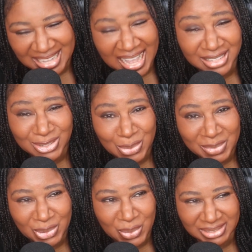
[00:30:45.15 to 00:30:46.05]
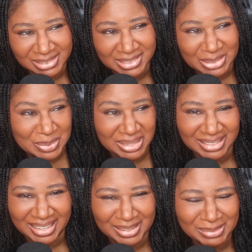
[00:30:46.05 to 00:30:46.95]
I had so many questions about that.